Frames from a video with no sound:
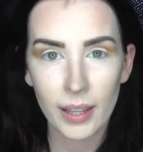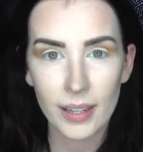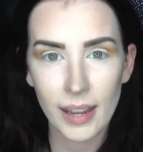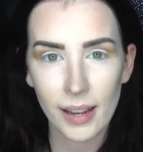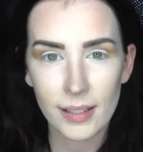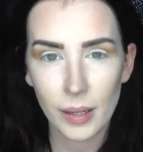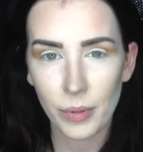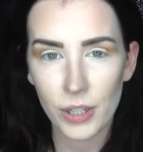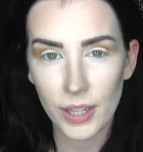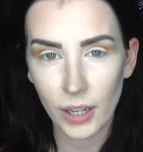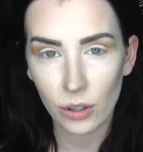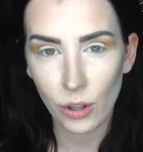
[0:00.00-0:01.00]
And then next, I'm going
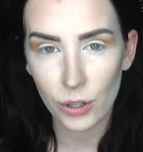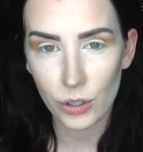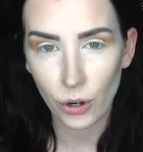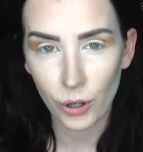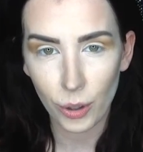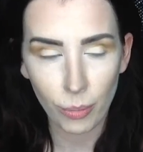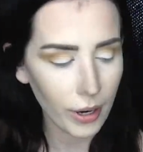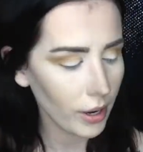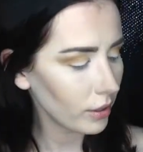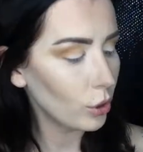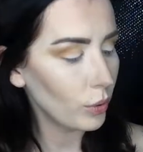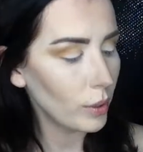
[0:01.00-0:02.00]
to take a lot darker
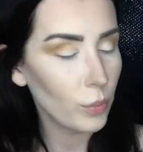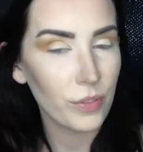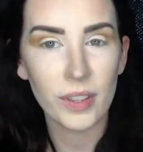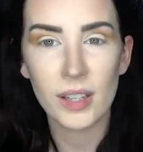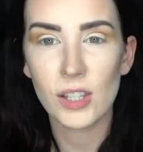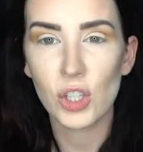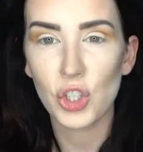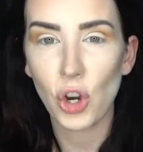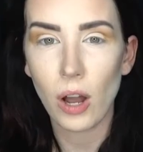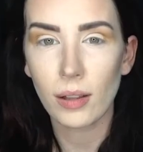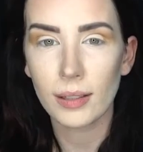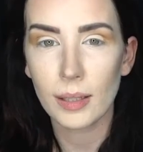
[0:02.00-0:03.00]
brown. Go in with this
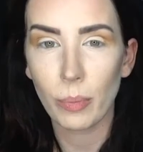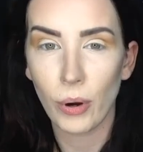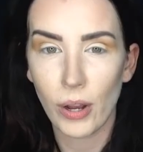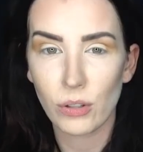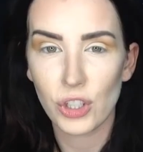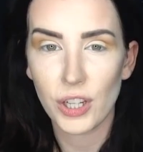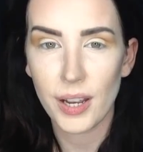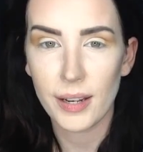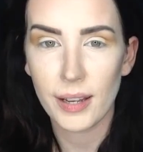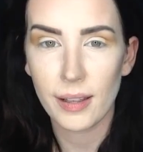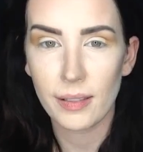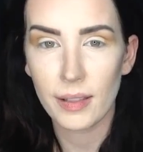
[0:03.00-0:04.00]
chocolatey brown
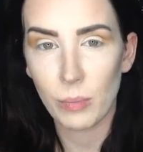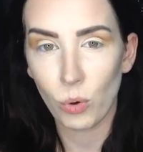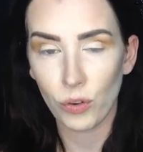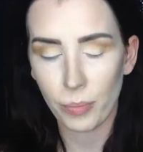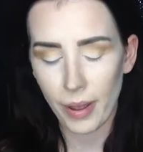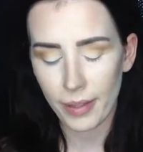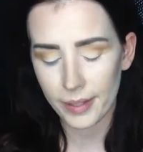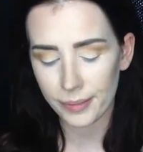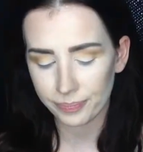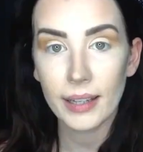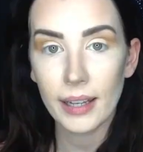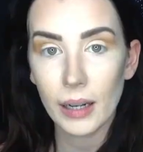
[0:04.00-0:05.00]
shade in the Morphe palette.
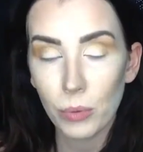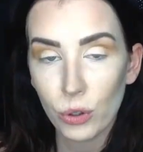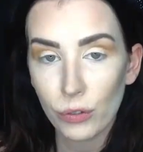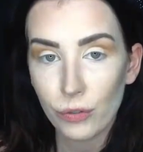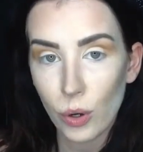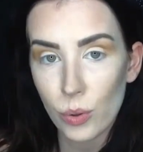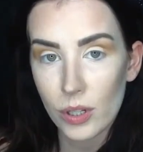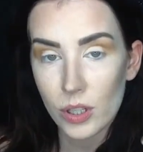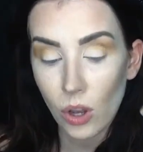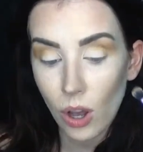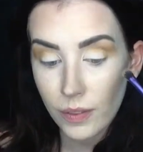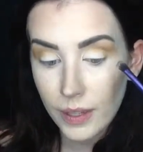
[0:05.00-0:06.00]
Again, I'm going to focus
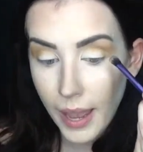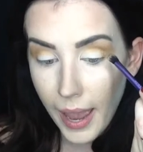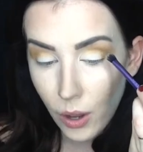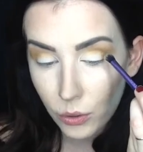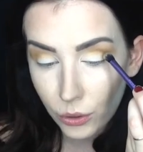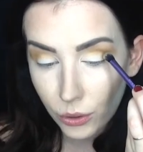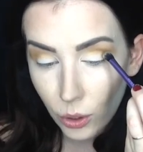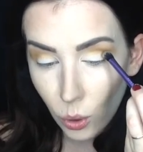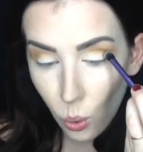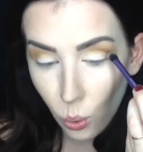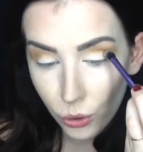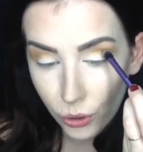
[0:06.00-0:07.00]
on the outer
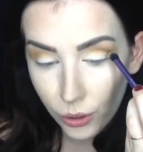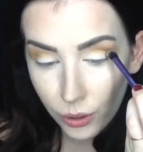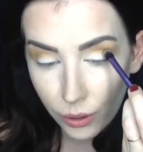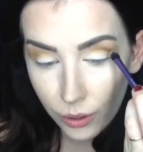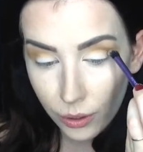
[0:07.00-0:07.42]
corner.